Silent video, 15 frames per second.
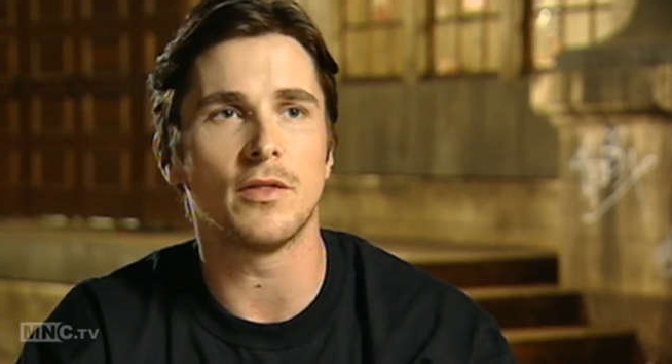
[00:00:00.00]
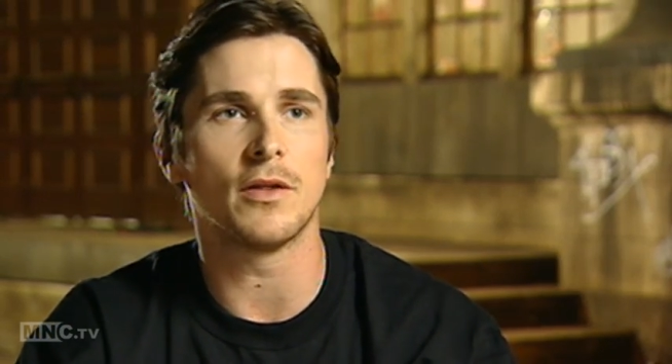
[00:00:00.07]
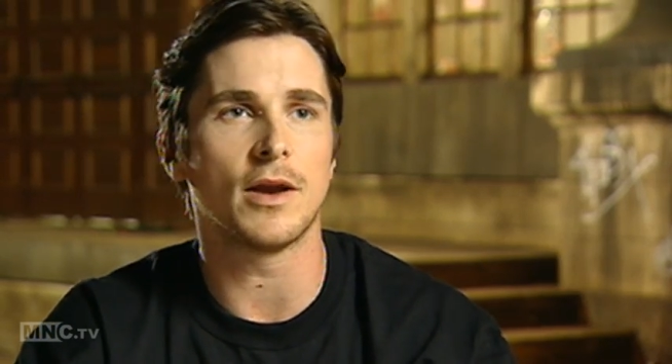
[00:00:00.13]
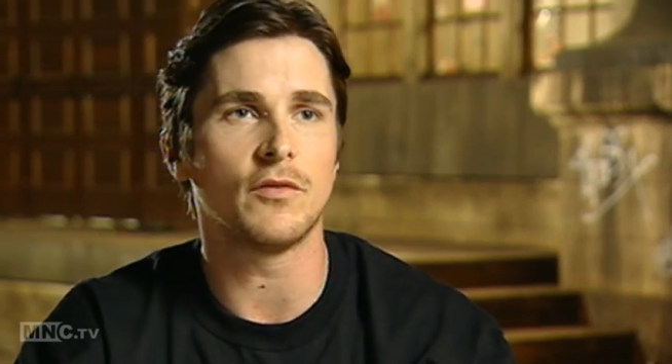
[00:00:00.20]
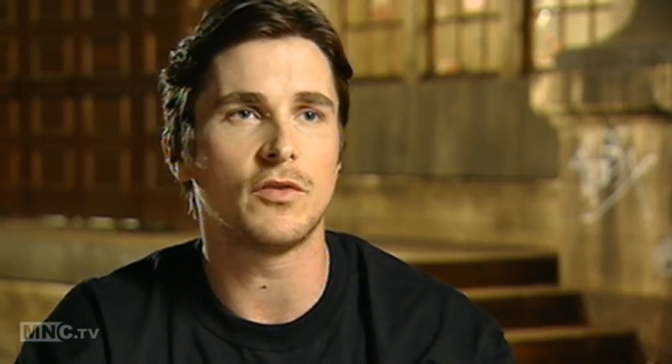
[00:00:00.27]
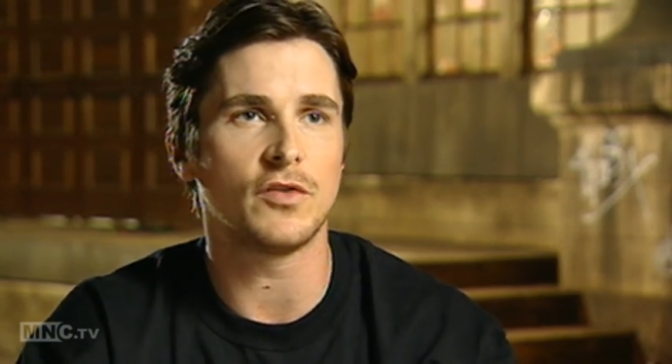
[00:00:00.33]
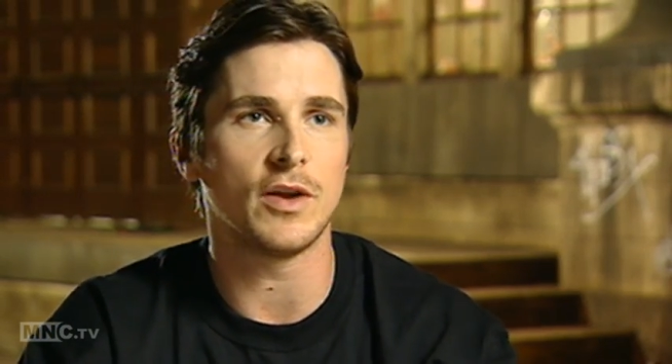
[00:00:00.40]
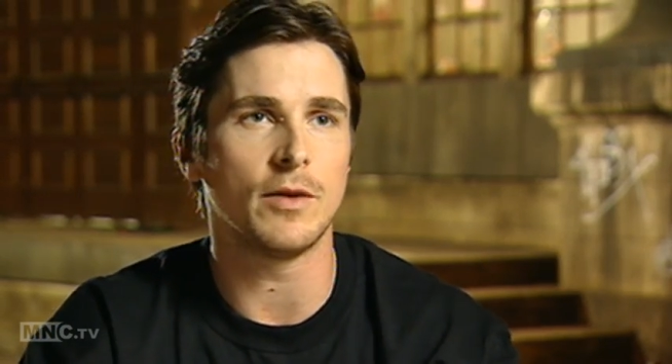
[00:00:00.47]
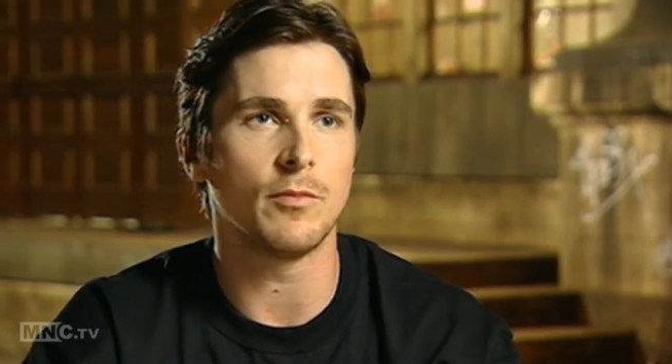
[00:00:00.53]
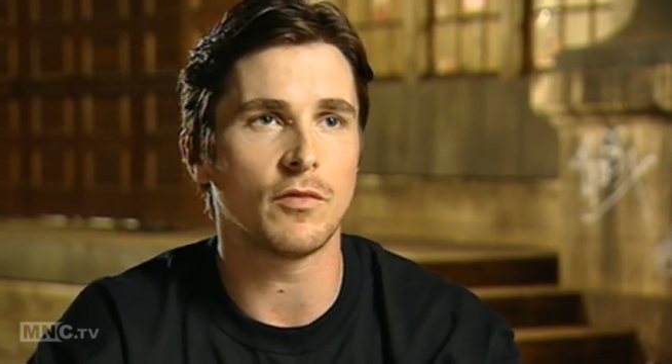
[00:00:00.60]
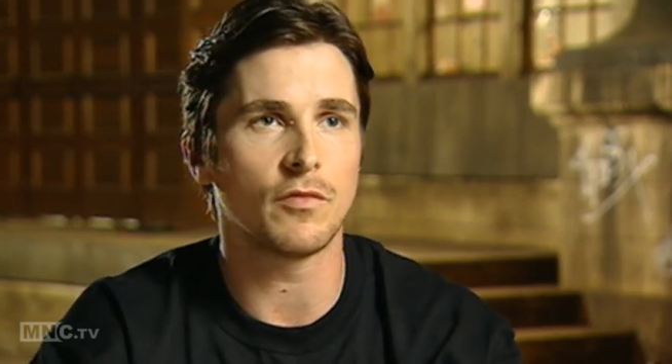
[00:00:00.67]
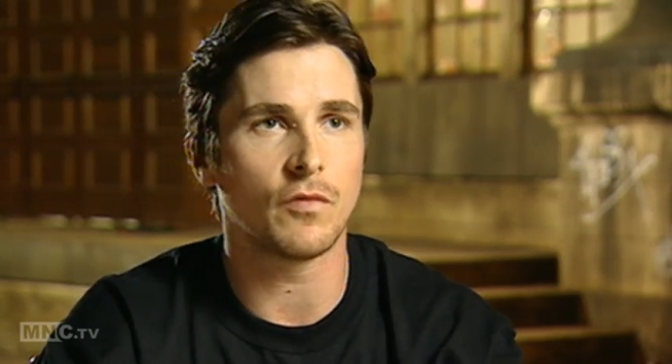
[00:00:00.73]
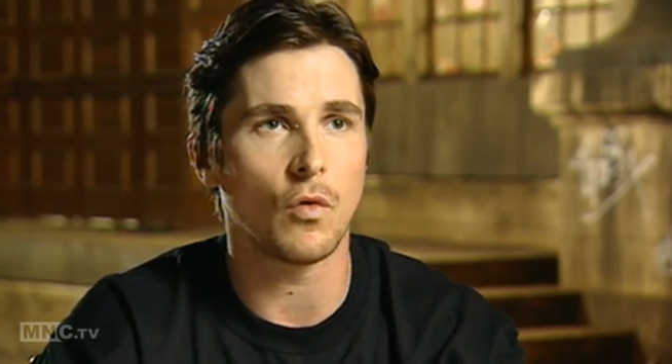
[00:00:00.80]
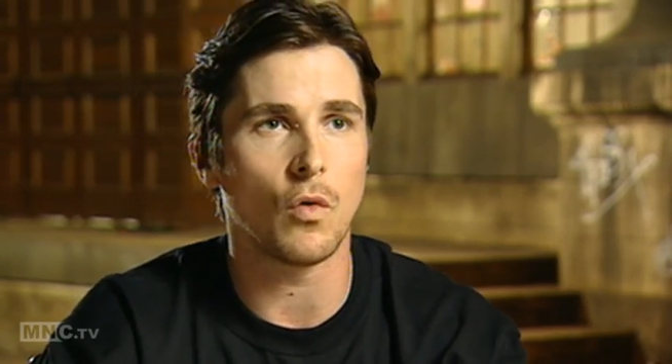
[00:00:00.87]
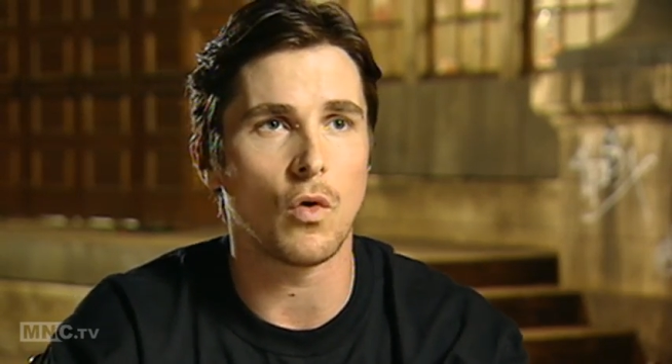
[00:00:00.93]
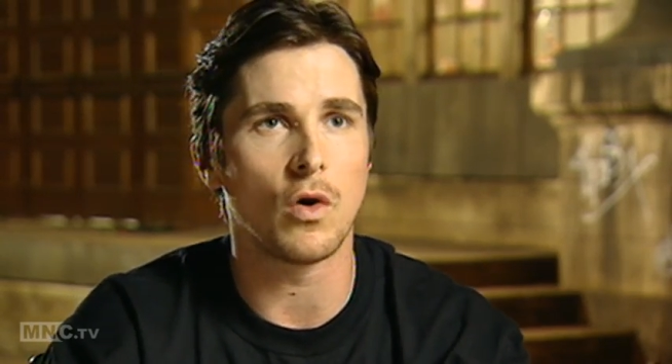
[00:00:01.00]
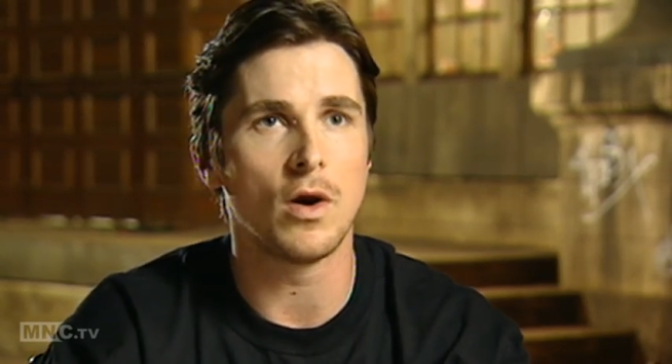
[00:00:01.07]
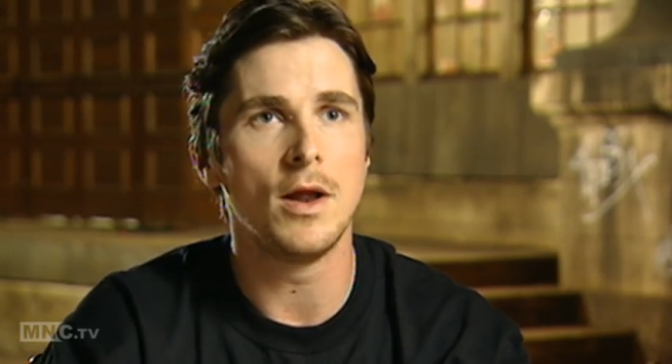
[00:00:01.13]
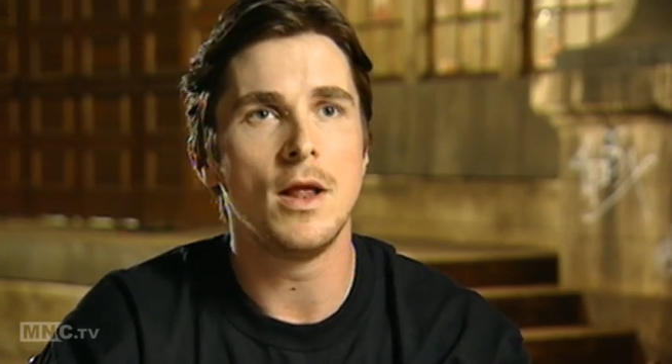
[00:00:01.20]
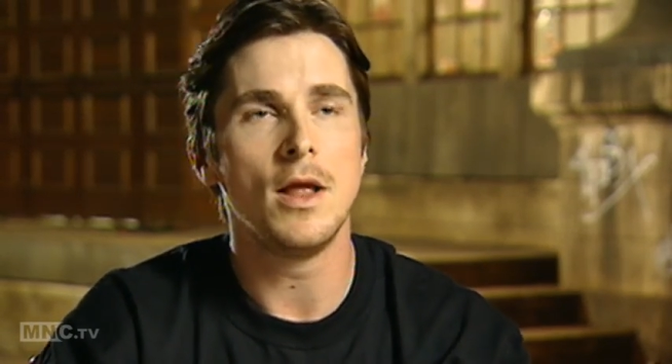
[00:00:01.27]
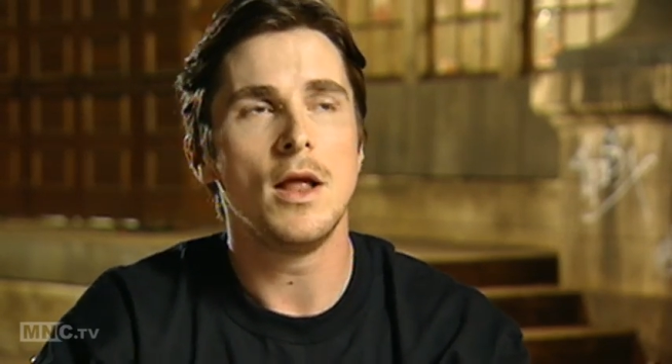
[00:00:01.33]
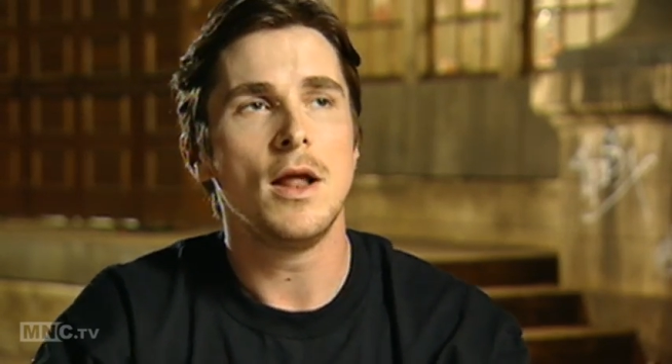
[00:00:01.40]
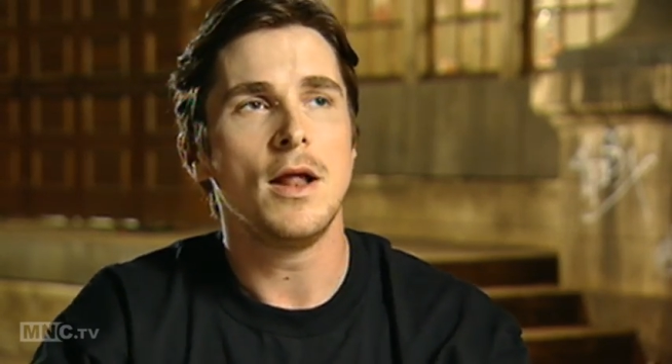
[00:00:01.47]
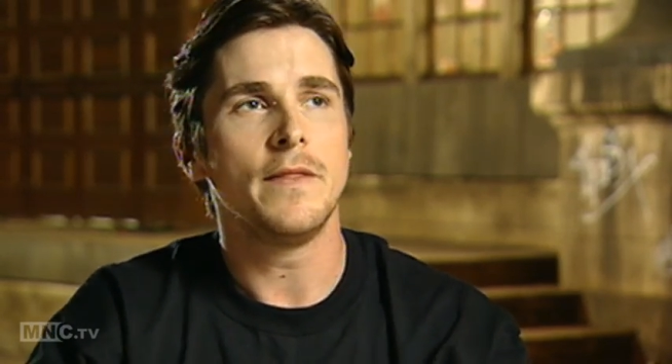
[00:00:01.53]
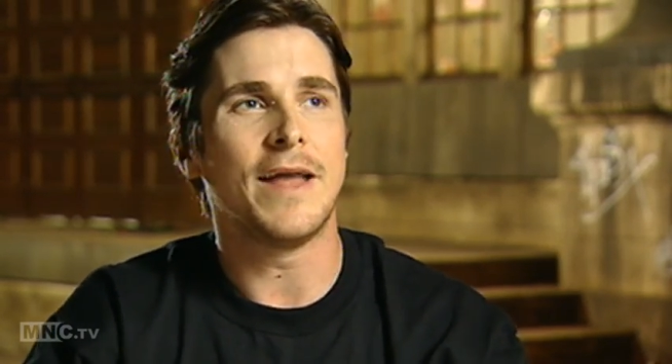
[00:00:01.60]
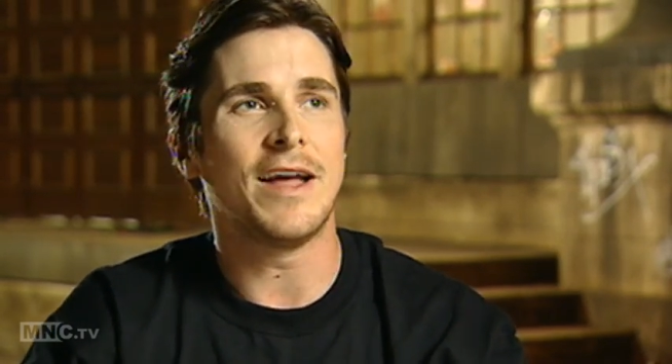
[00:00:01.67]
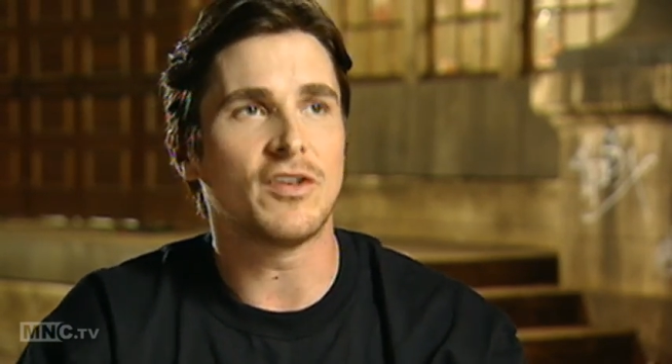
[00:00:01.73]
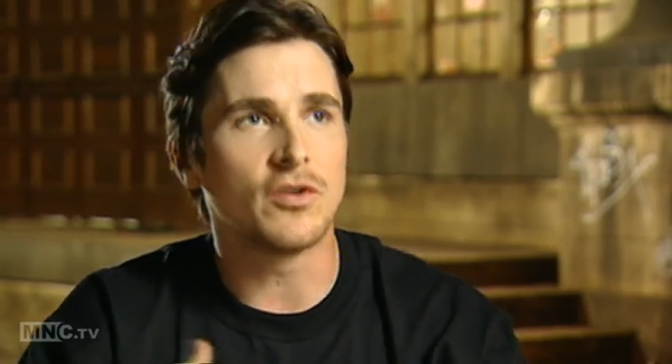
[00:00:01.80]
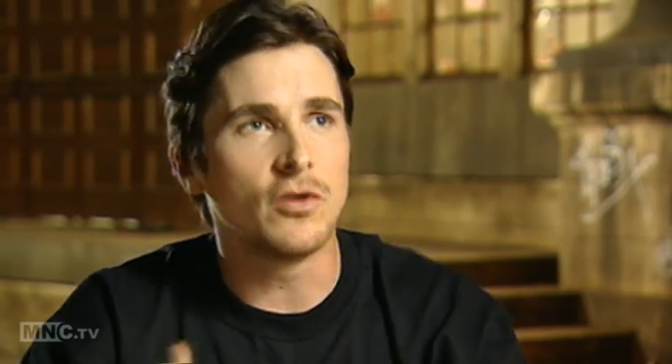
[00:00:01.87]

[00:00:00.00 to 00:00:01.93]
that I've seen before. That's